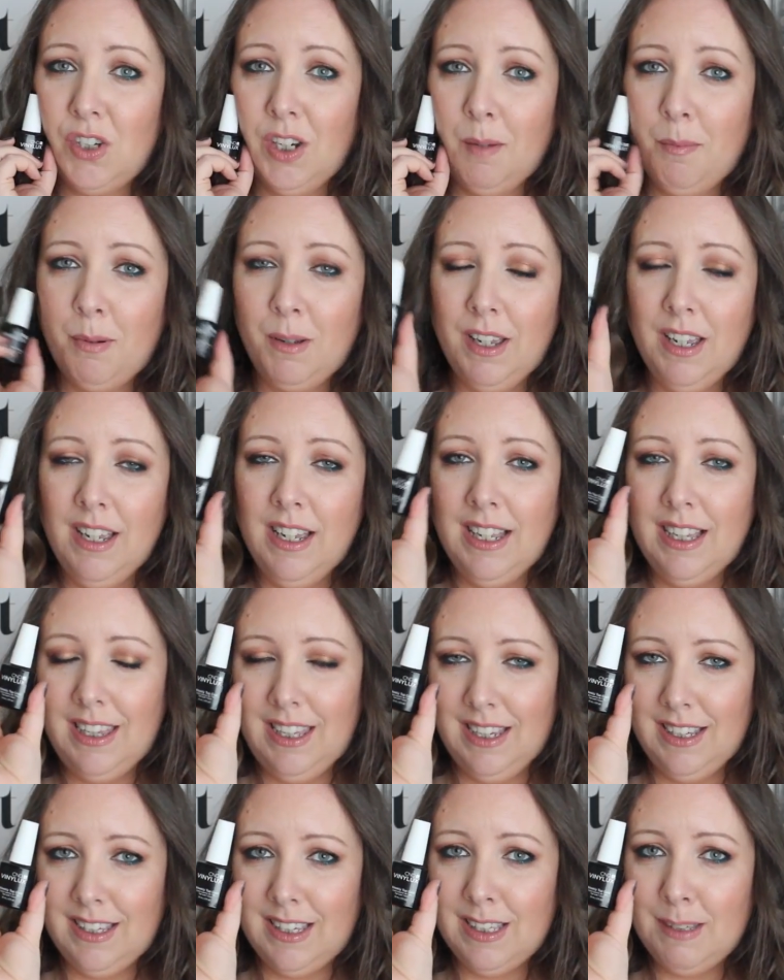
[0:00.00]
to chip,
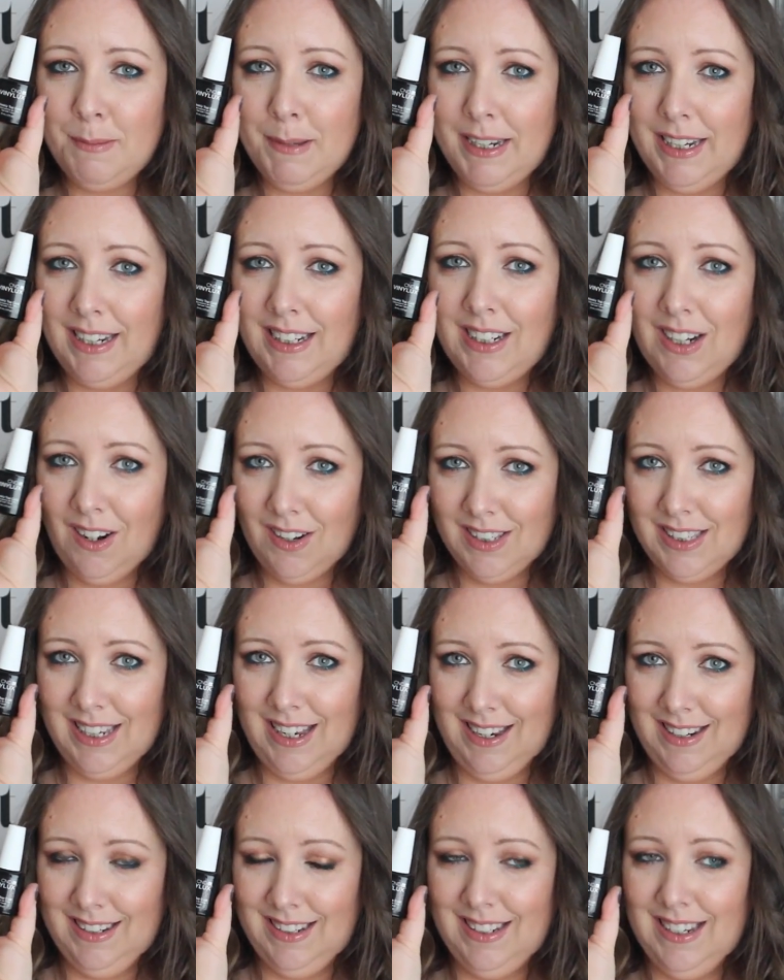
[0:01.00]
this has been a
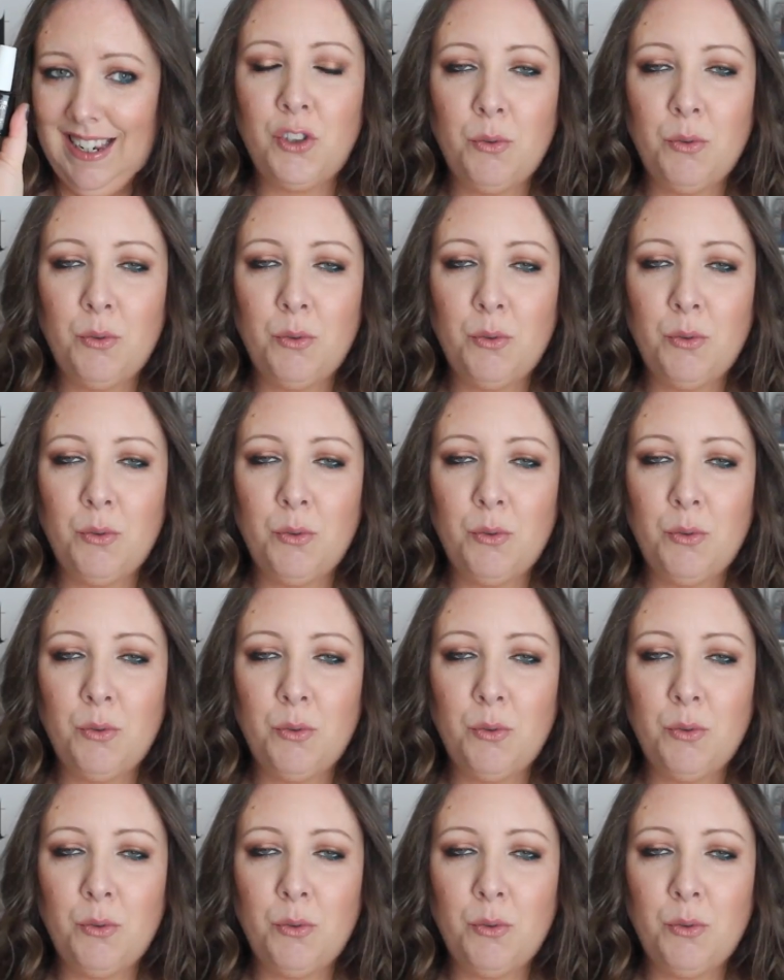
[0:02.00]
godsend.